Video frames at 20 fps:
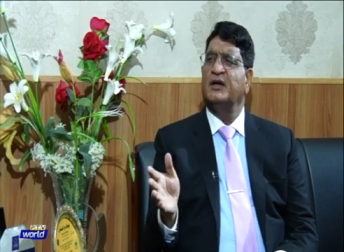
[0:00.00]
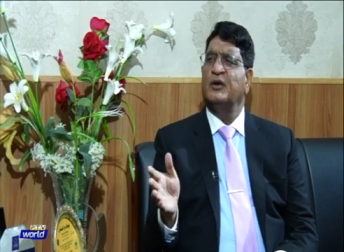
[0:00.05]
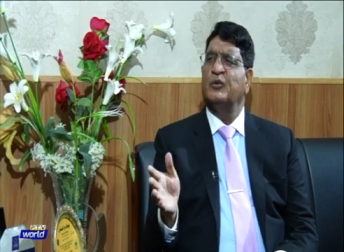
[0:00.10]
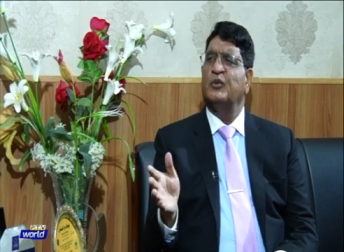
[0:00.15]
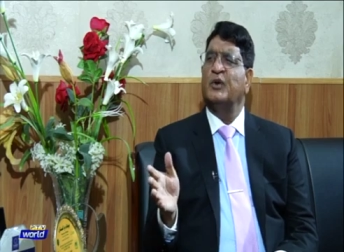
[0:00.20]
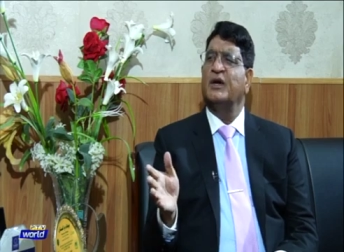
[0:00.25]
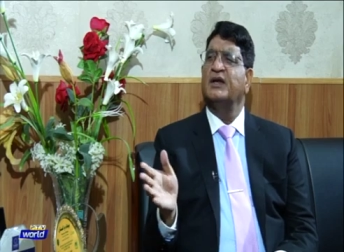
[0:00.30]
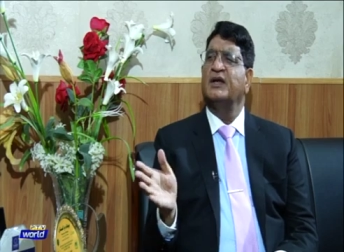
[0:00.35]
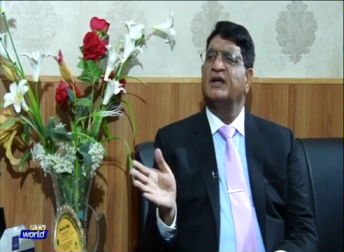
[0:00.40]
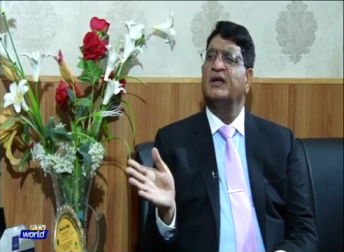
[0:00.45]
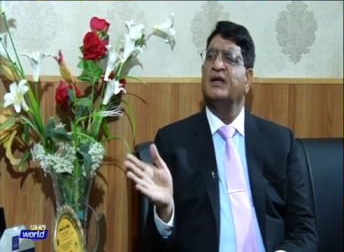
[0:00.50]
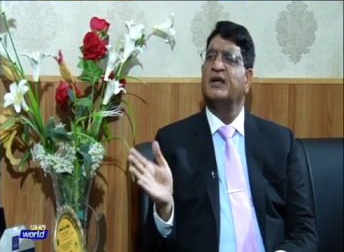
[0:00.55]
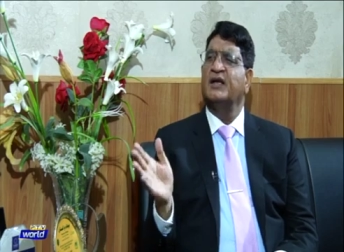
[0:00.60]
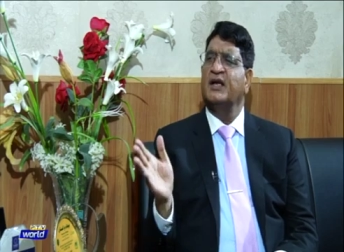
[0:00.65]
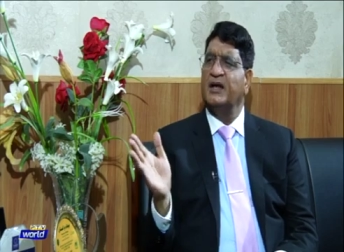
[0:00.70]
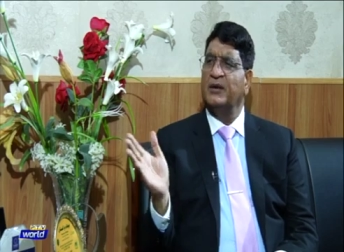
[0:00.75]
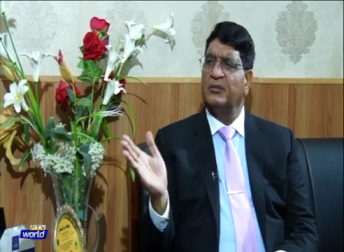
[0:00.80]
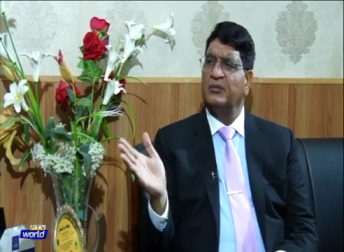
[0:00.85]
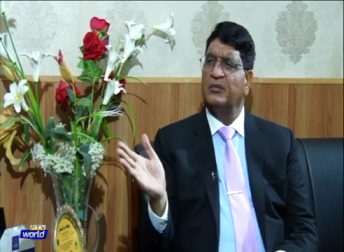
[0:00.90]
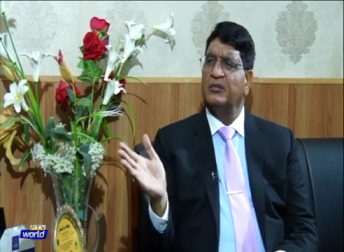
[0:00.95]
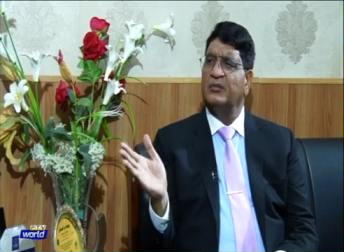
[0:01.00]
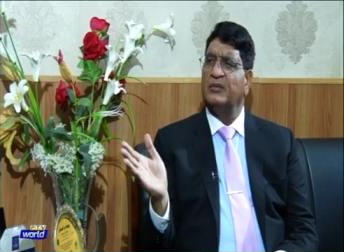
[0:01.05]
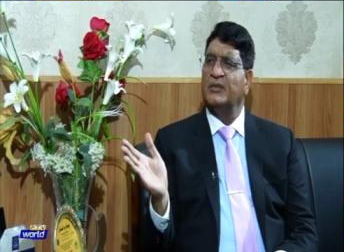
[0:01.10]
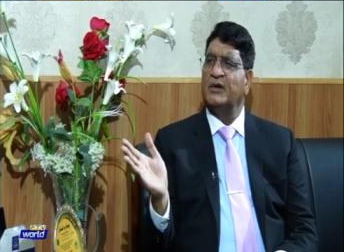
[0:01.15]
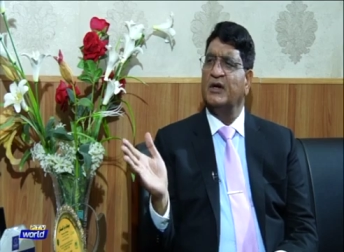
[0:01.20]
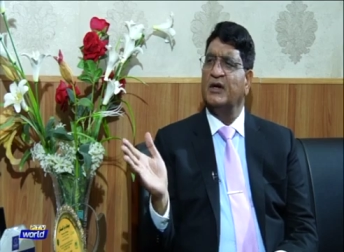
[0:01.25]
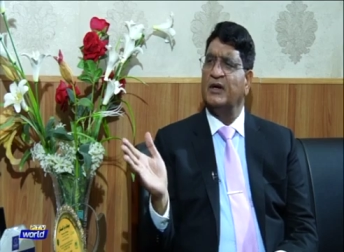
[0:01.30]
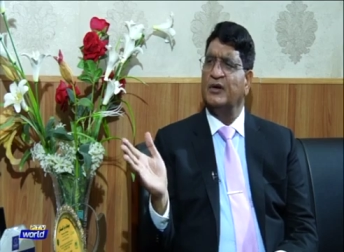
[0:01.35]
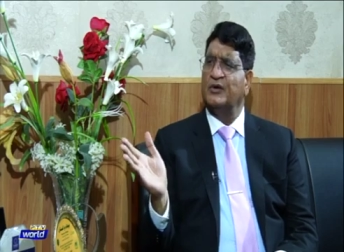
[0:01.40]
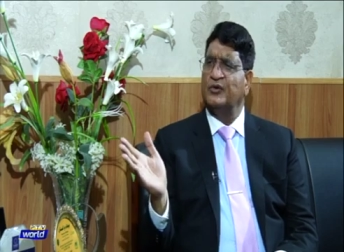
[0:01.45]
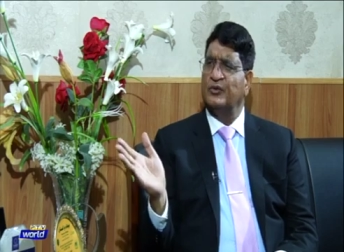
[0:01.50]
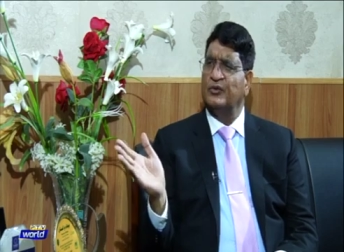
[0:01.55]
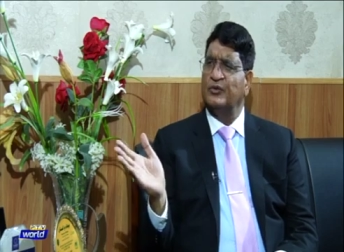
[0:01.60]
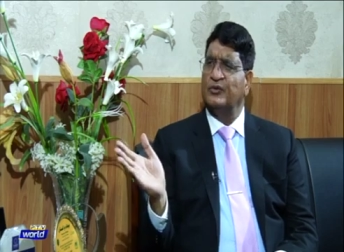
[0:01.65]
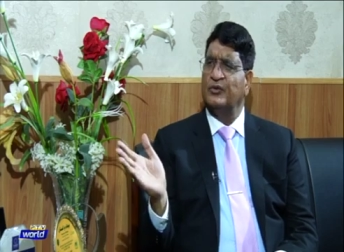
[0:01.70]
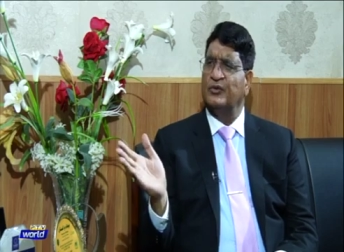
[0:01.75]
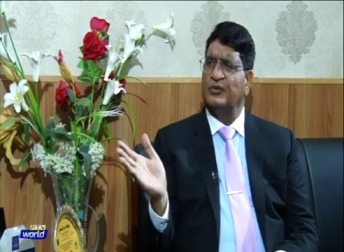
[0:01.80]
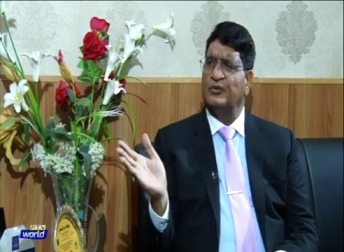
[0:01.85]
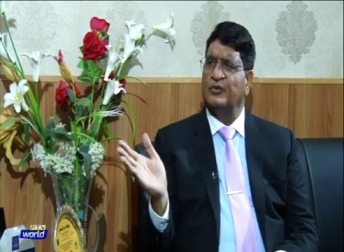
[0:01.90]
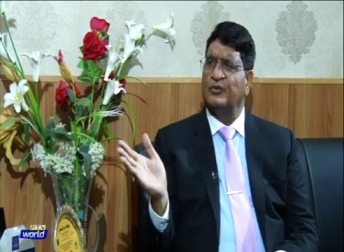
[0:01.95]
when he came
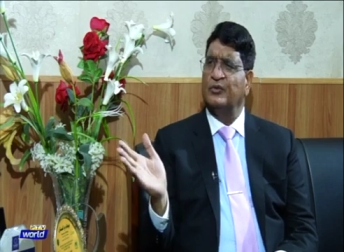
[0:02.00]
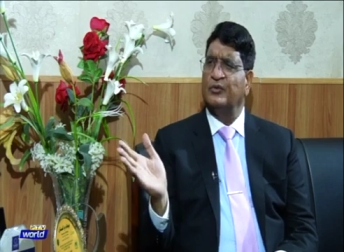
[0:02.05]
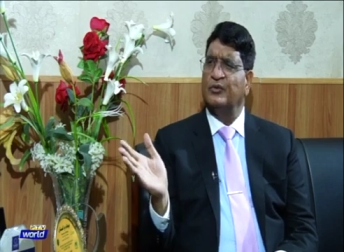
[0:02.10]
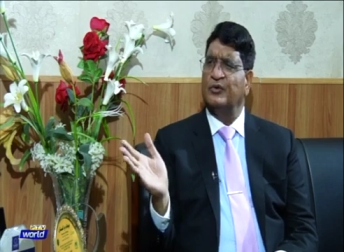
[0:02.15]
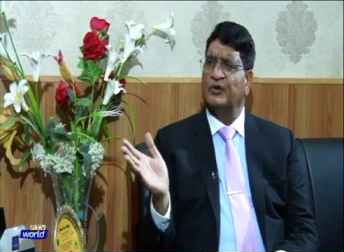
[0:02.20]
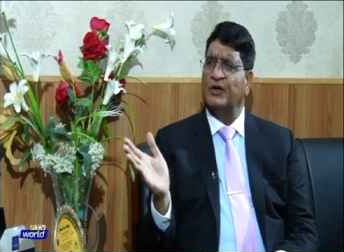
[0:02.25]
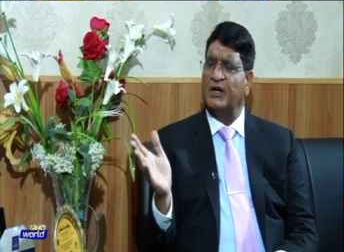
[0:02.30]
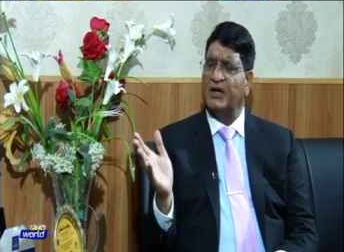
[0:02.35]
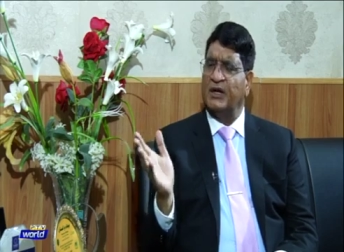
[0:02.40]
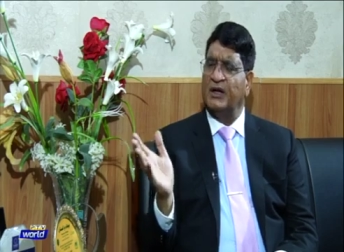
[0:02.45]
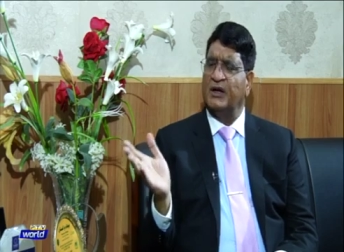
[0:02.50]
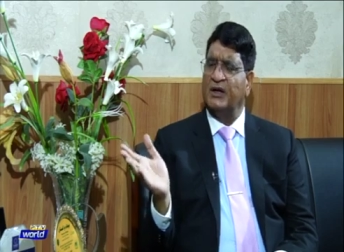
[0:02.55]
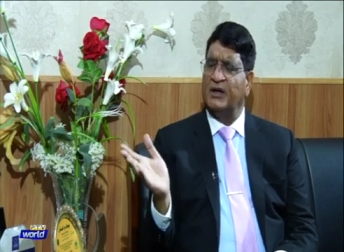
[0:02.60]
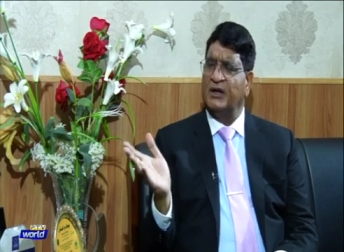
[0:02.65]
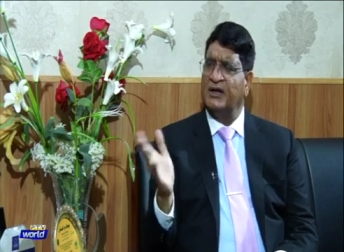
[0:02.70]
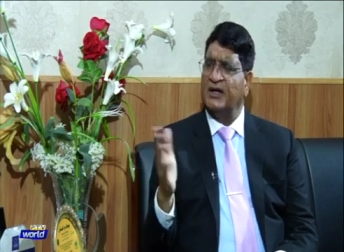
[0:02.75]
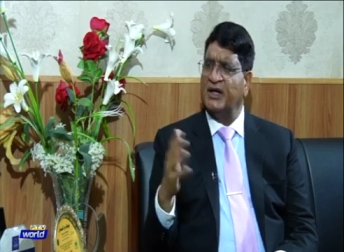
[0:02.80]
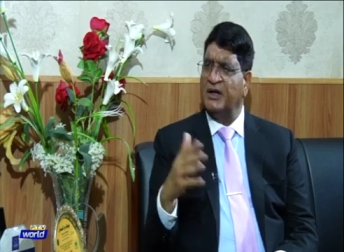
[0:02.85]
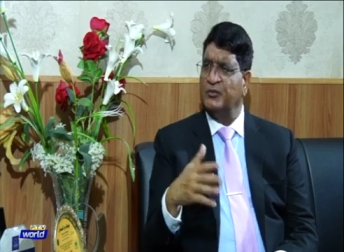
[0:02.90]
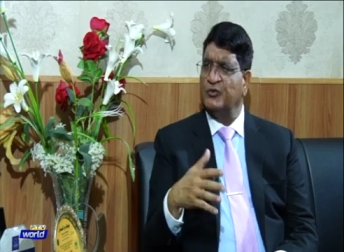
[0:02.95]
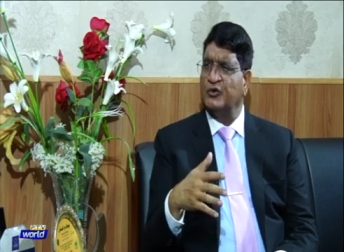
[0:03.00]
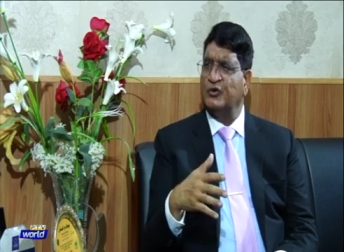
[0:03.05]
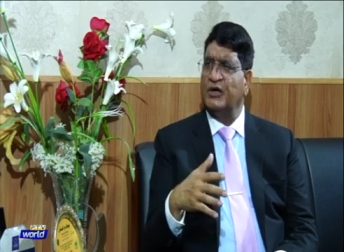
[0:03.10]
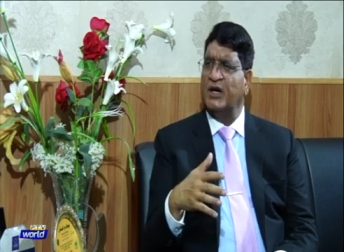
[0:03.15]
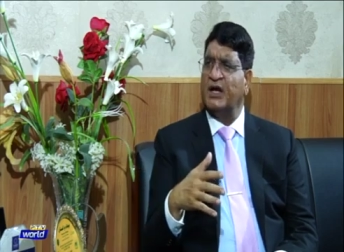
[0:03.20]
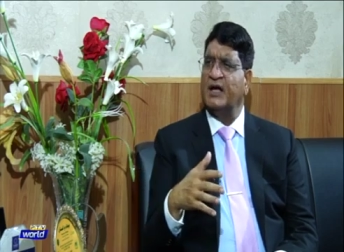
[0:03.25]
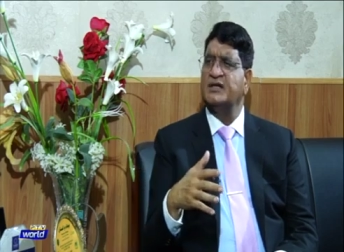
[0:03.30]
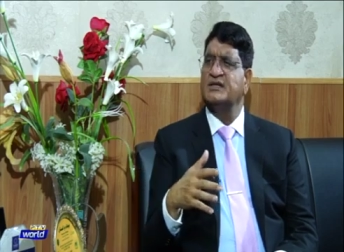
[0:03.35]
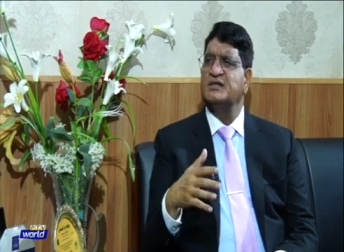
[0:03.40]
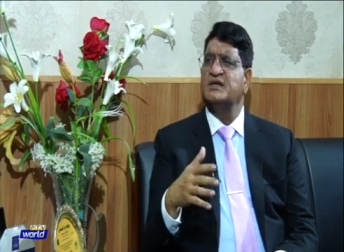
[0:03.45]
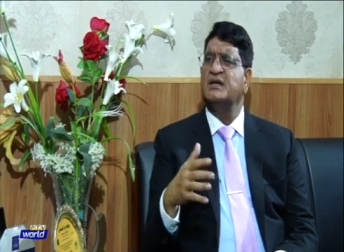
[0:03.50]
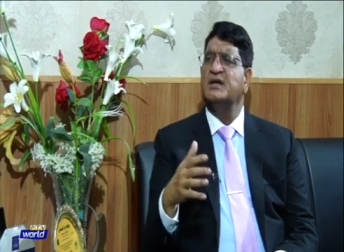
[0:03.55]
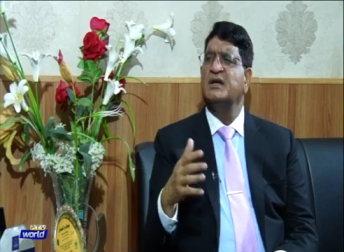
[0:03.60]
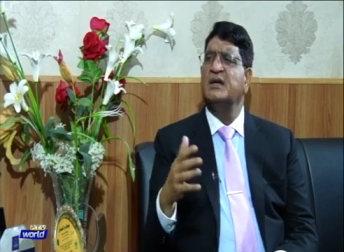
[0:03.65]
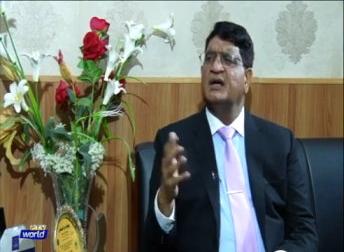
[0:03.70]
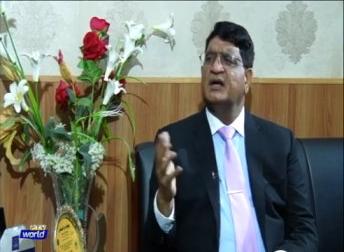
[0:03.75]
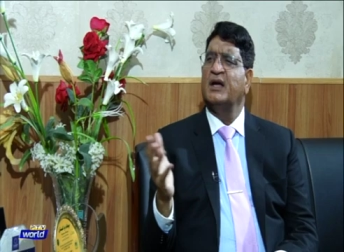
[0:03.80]
to Karachi